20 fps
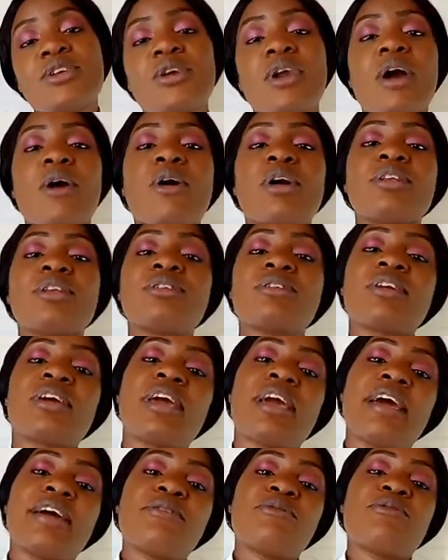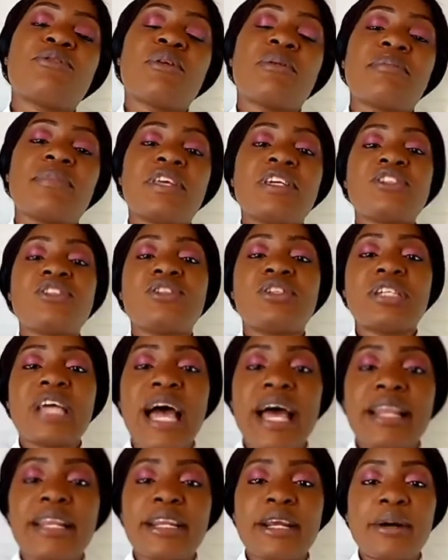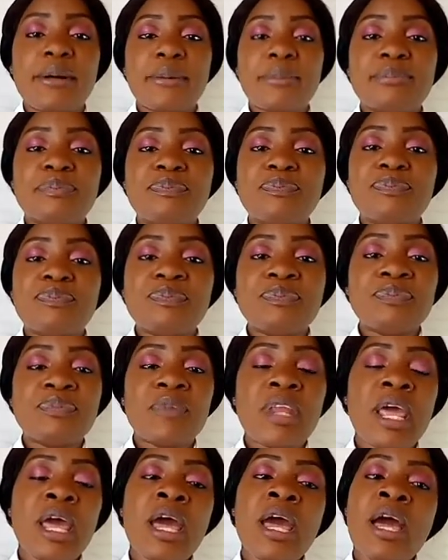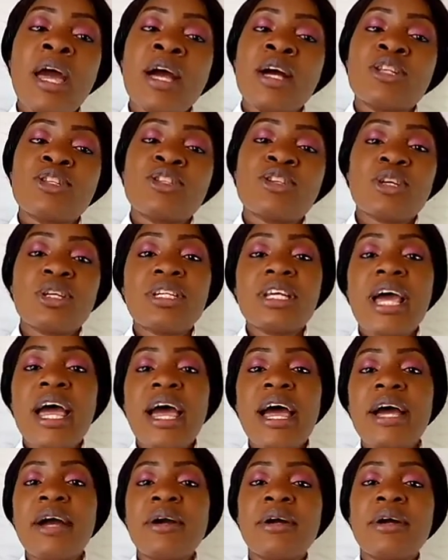you're going to get from this channel. Today,